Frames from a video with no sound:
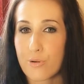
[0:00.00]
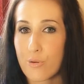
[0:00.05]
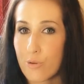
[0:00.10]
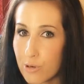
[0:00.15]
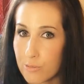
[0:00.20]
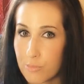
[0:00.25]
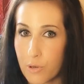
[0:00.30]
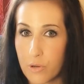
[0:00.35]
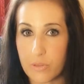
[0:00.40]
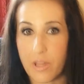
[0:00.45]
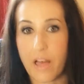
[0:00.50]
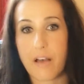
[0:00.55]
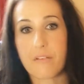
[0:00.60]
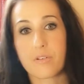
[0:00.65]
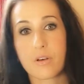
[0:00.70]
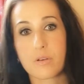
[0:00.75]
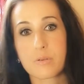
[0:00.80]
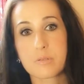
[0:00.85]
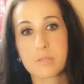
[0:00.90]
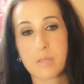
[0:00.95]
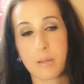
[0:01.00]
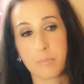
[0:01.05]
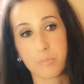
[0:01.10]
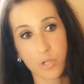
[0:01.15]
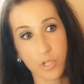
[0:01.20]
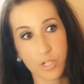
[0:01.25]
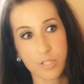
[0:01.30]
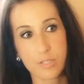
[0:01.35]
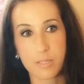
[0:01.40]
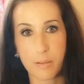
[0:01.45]
hormone levels, some
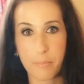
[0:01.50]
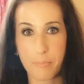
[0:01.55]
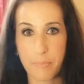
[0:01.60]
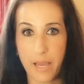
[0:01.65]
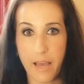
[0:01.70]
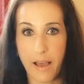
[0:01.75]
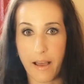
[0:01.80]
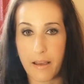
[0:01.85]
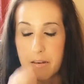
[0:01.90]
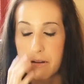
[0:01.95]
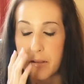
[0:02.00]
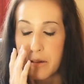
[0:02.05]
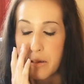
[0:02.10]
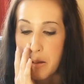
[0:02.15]
good, some bad.